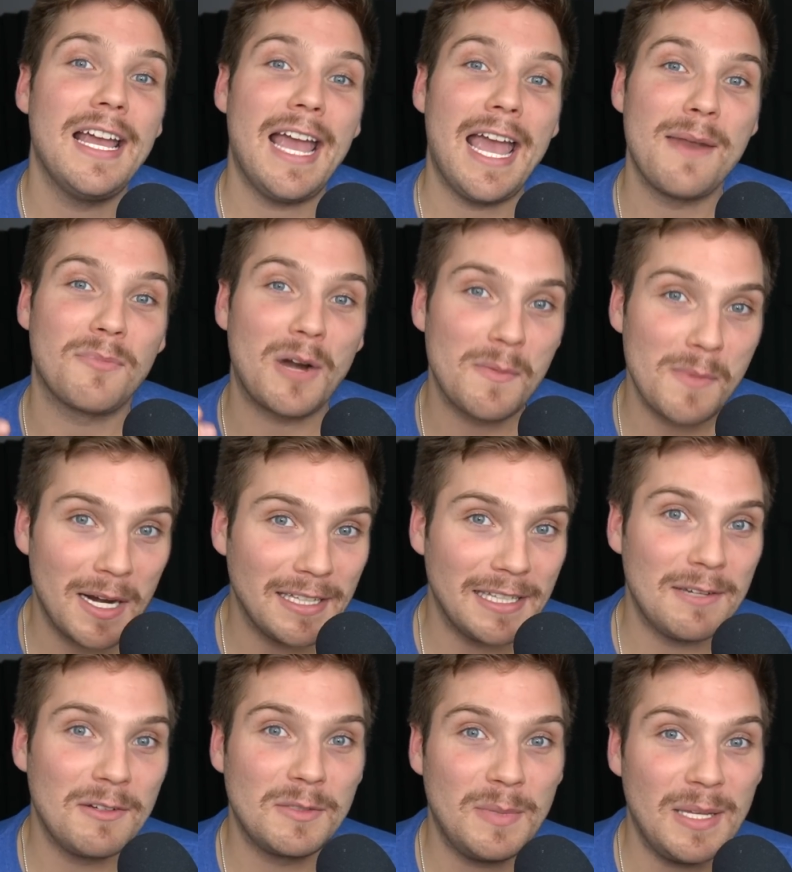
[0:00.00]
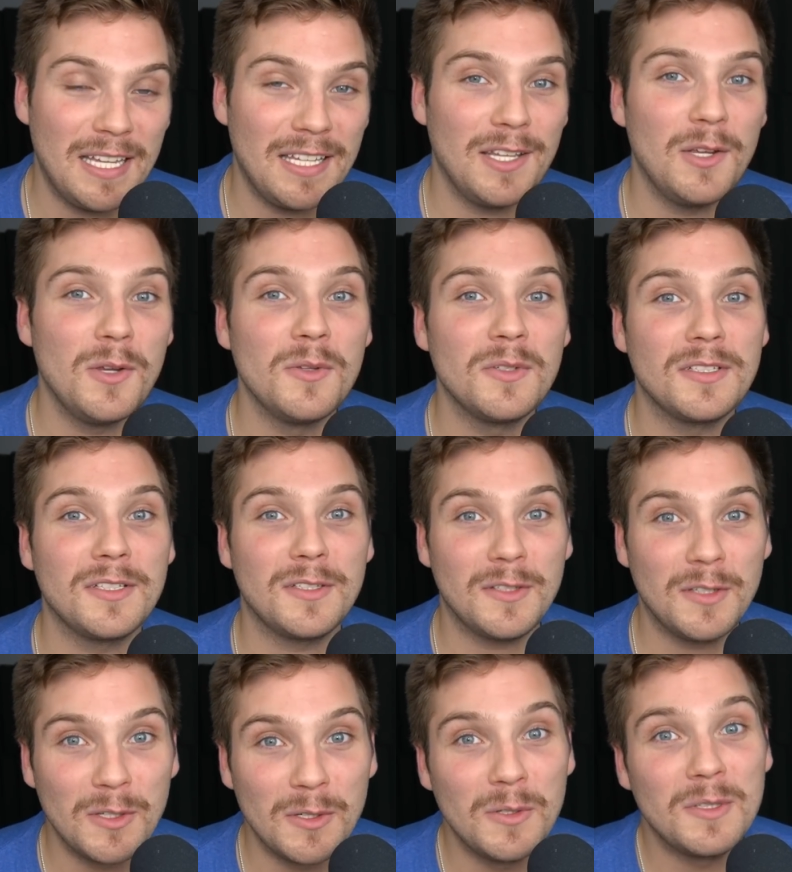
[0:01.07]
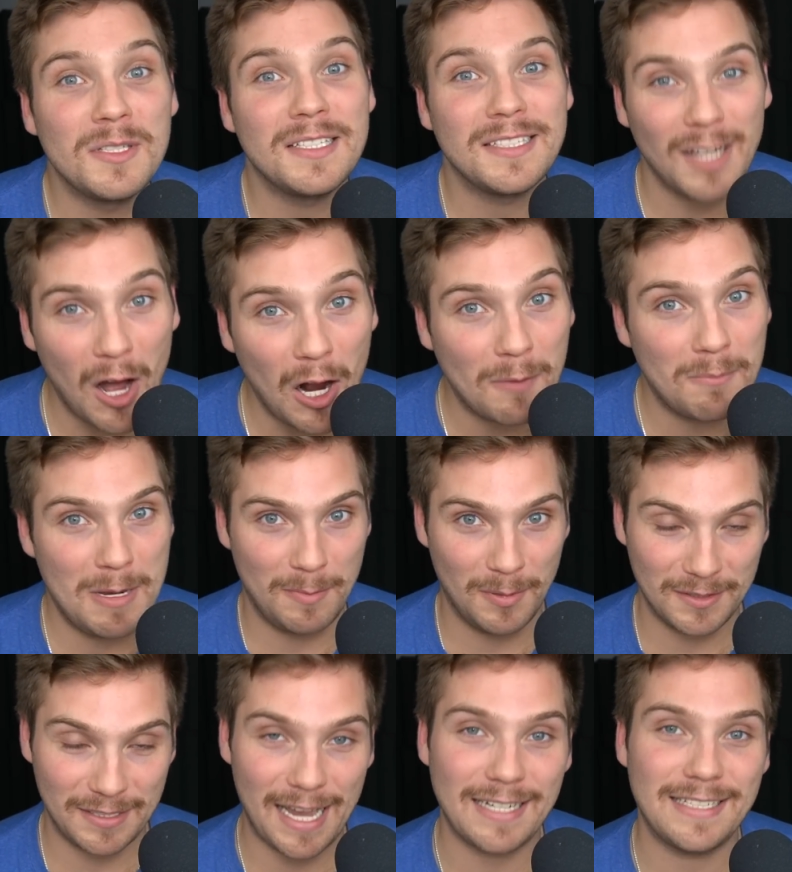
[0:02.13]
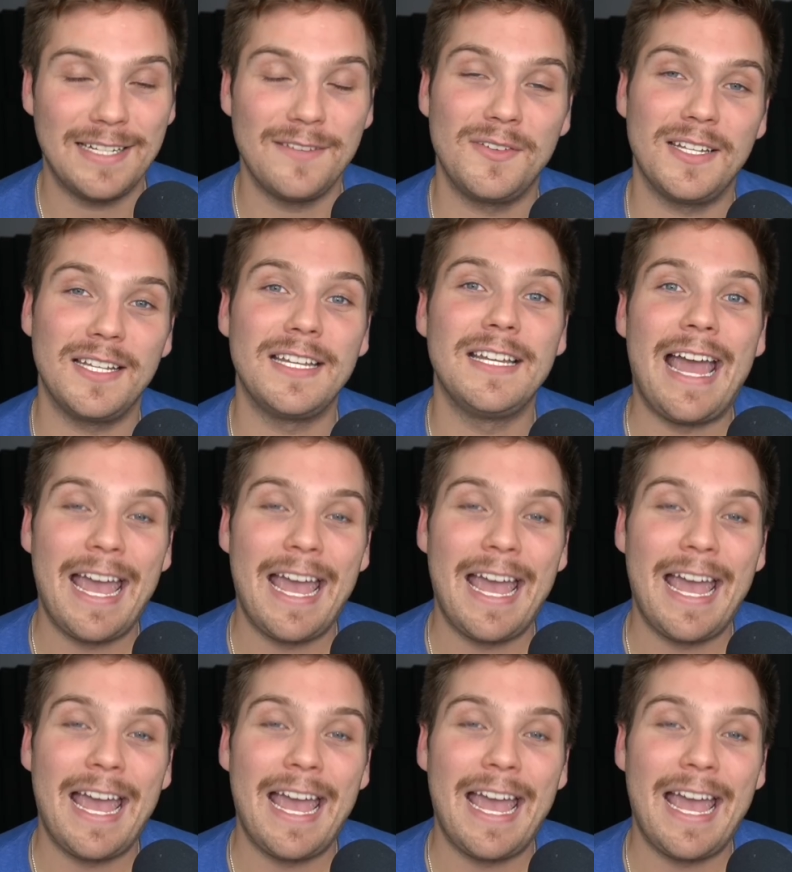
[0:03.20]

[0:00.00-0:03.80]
And primarily it was being used to stalk people's activity.